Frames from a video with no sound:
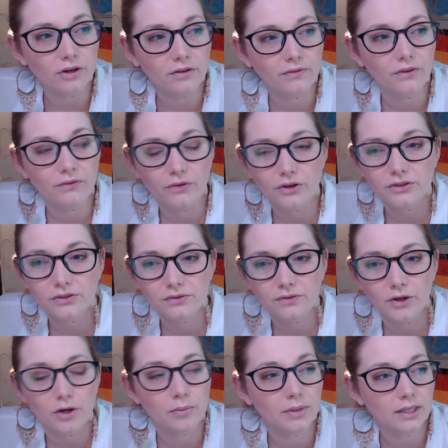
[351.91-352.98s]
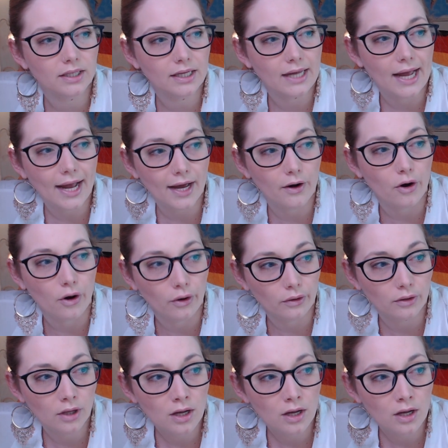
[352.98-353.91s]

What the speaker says: of the first verb at all.